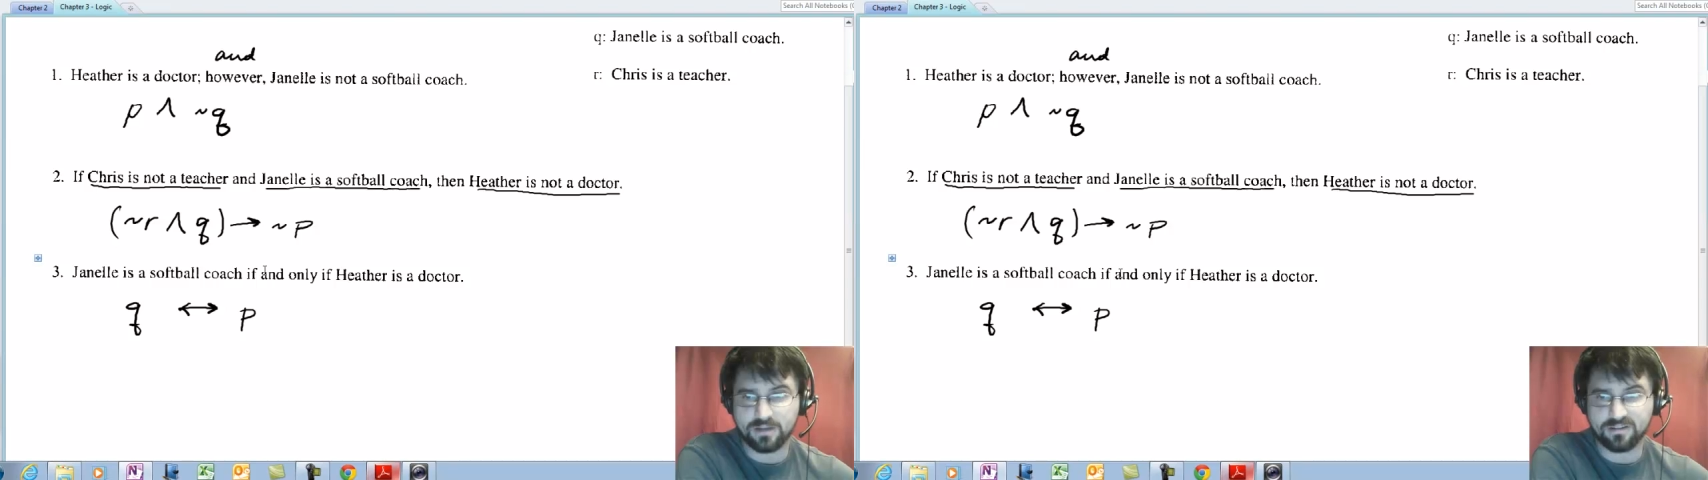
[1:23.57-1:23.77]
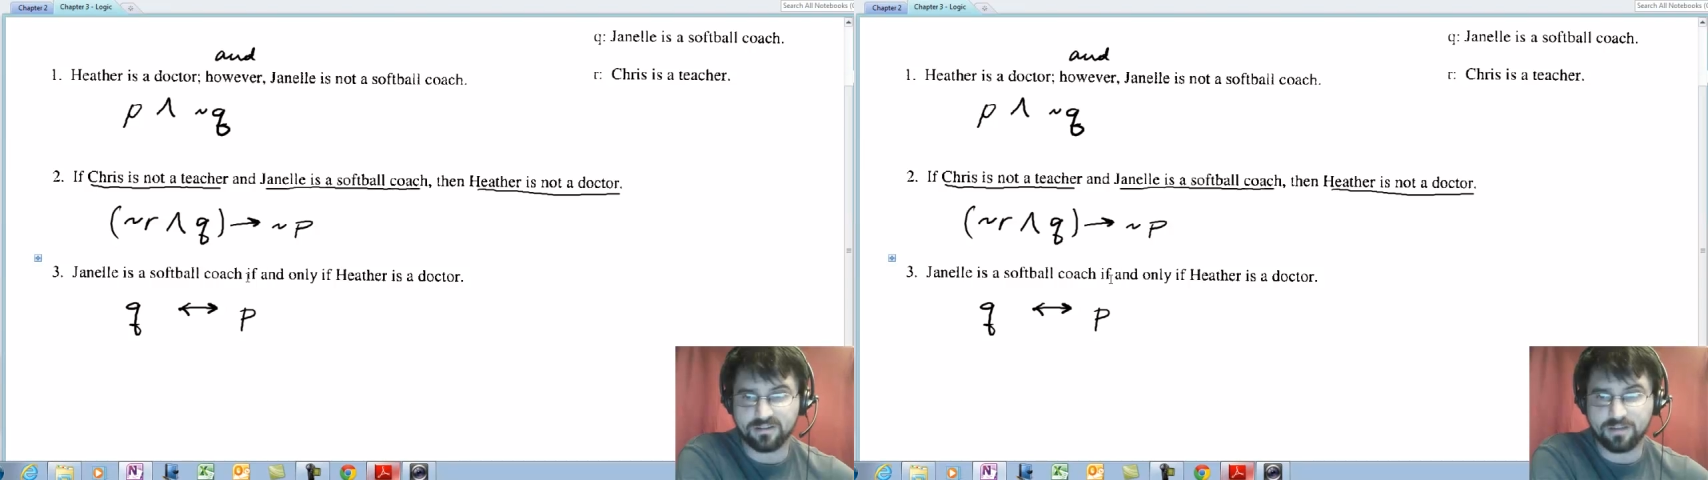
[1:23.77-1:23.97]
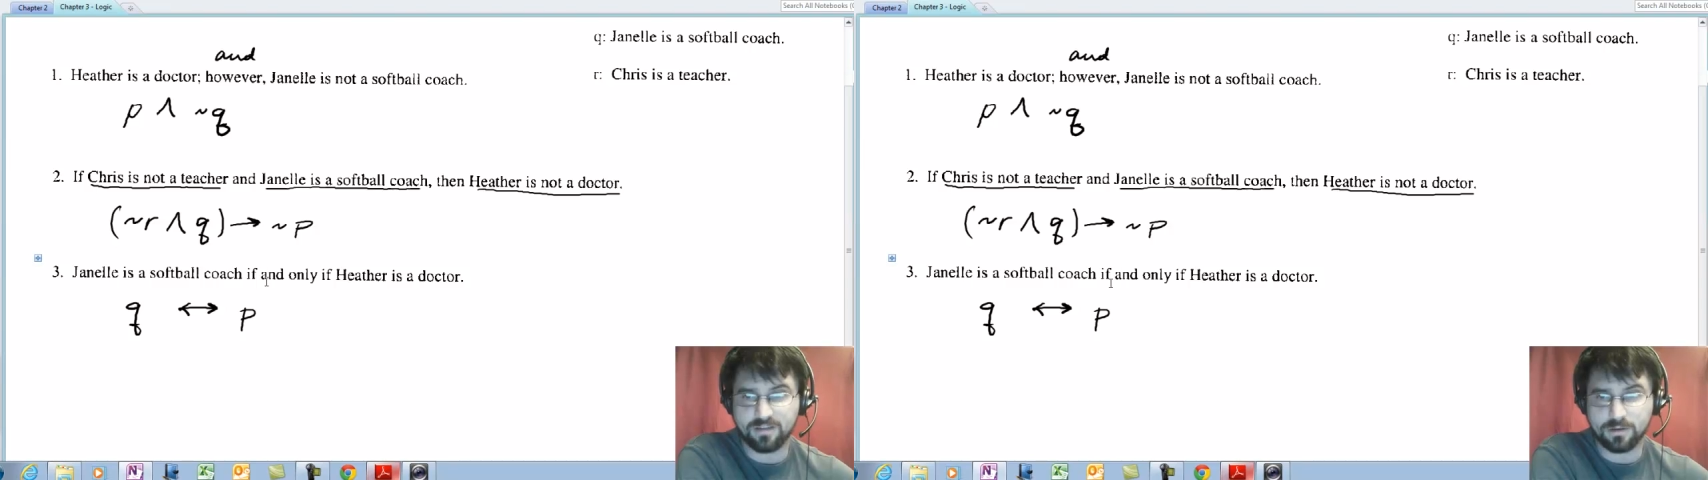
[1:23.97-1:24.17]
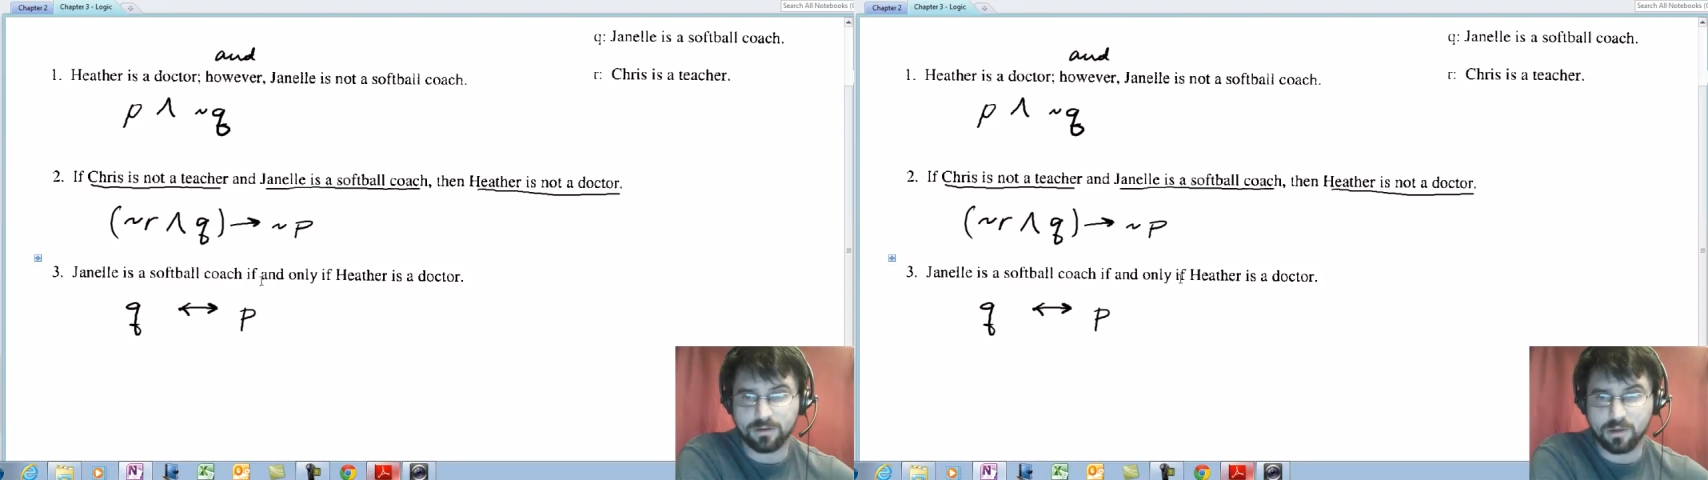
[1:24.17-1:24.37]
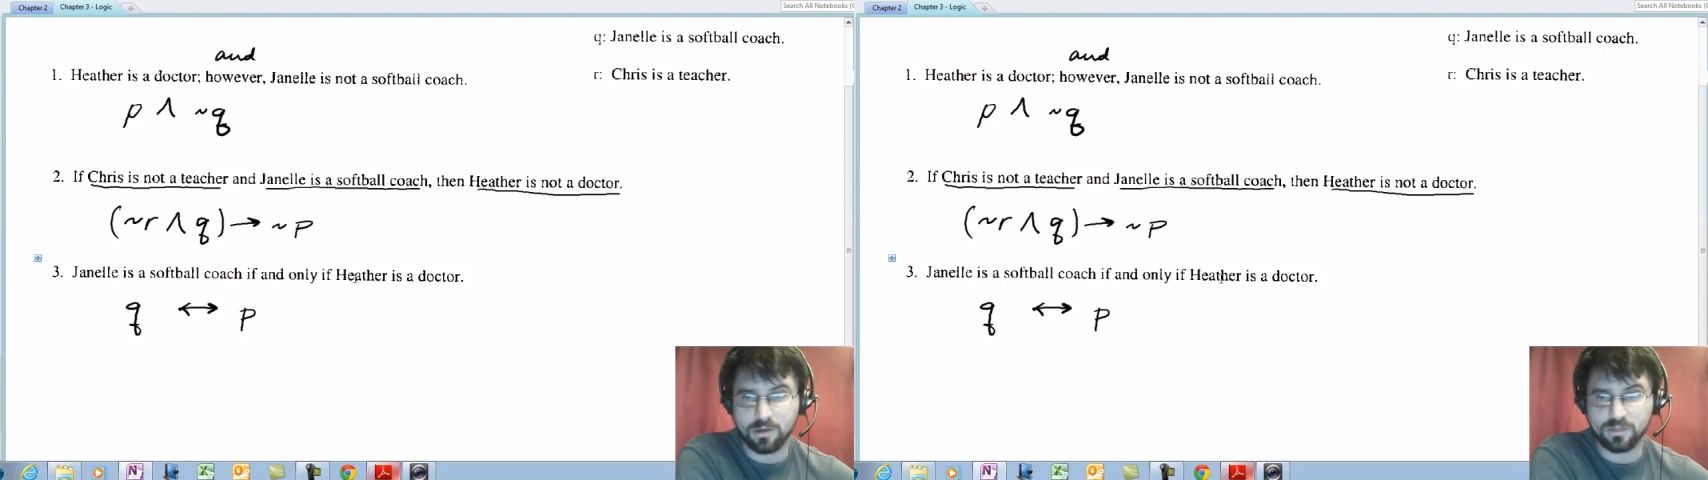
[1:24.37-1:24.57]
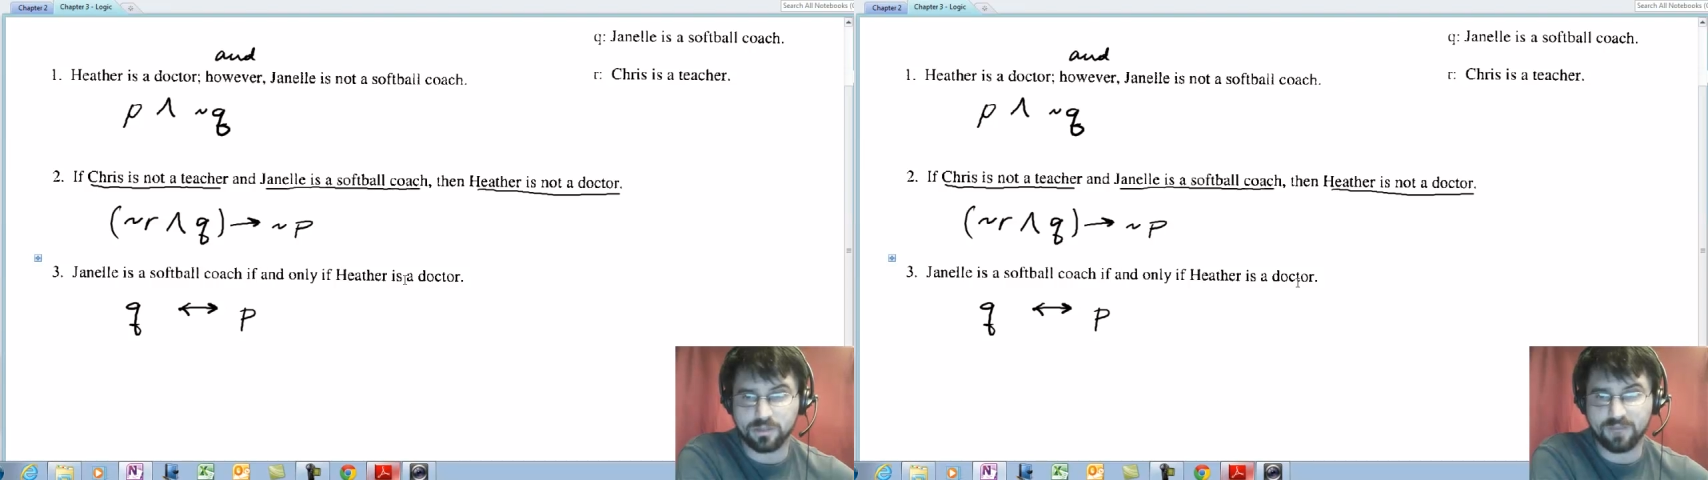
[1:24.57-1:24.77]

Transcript: is a softball coach